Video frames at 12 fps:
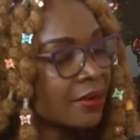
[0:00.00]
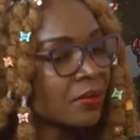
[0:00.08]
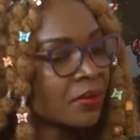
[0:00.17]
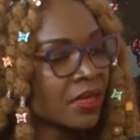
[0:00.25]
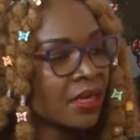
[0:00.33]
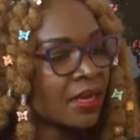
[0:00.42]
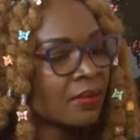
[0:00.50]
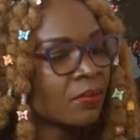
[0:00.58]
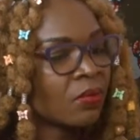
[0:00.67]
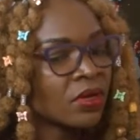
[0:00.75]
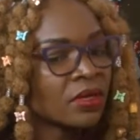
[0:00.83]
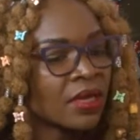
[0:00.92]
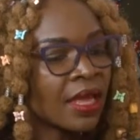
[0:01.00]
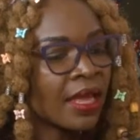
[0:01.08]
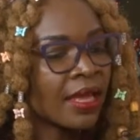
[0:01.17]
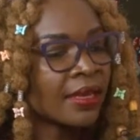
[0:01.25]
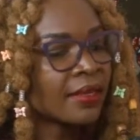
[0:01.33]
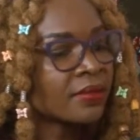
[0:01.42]
and looking at
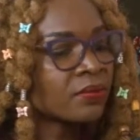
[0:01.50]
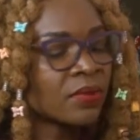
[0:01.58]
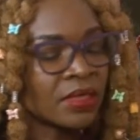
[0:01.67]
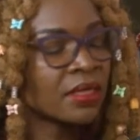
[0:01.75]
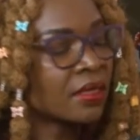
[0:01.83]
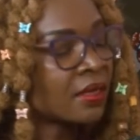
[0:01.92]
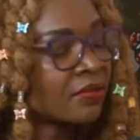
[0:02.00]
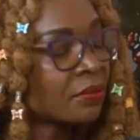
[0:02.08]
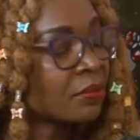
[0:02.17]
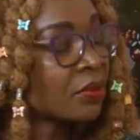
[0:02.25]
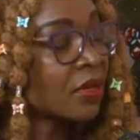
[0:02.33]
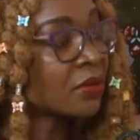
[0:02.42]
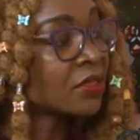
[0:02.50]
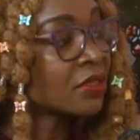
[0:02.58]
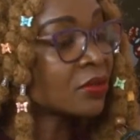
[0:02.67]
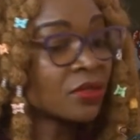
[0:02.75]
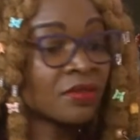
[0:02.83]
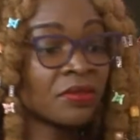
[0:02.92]
and that's one thing I love about
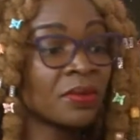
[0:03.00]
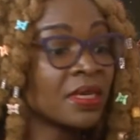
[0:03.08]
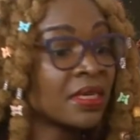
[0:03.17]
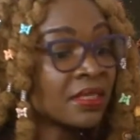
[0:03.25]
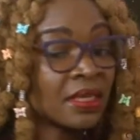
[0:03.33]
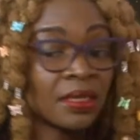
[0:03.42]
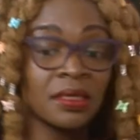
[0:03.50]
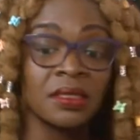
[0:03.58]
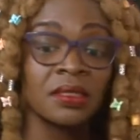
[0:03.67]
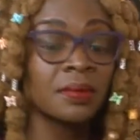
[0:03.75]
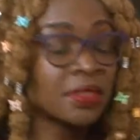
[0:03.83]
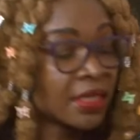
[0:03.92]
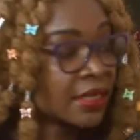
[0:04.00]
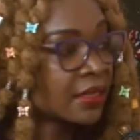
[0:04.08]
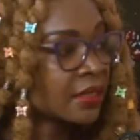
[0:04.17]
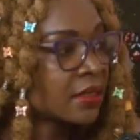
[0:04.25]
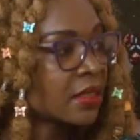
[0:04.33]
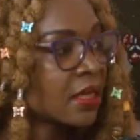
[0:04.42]
counties, because everyone decided this is our
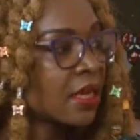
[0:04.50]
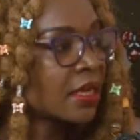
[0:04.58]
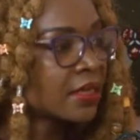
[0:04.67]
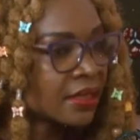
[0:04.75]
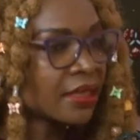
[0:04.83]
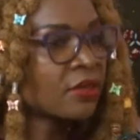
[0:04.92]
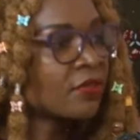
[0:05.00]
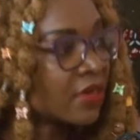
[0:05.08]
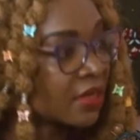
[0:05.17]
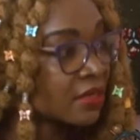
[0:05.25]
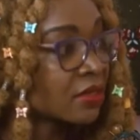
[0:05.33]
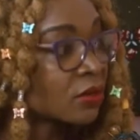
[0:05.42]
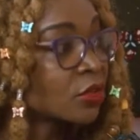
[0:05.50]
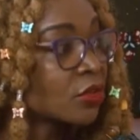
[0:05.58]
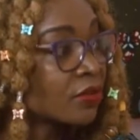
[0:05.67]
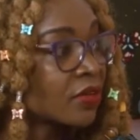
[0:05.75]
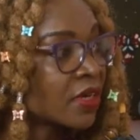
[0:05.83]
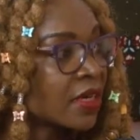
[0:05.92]
challenge and decided to find a
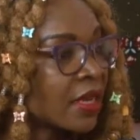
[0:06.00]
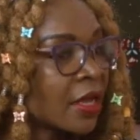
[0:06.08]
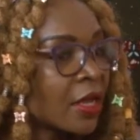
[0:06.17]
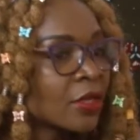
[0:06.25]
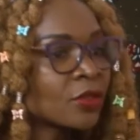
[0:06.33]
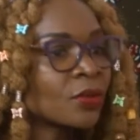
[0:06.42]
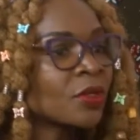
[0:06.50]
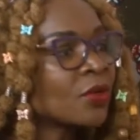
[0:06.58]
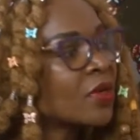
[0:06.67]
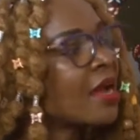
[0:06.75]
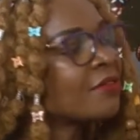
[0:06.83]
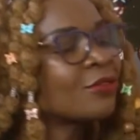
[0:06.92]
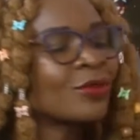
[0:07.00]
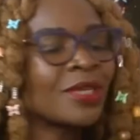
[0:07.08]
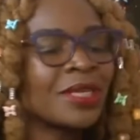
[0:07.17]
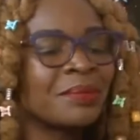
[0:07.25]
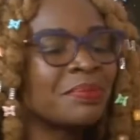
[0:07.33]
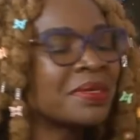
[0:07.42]
solution for it. So we don't have
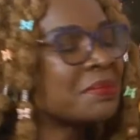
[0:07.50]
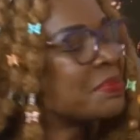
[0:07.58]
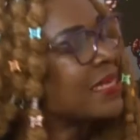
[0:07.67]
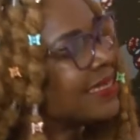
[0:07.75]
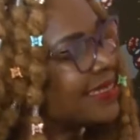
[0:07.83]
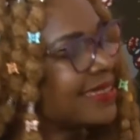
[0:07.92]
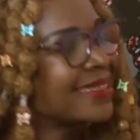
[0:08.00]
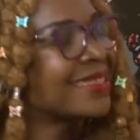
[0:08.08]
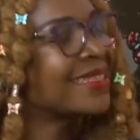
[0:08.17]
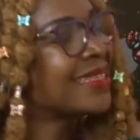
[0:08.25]
to keep repeating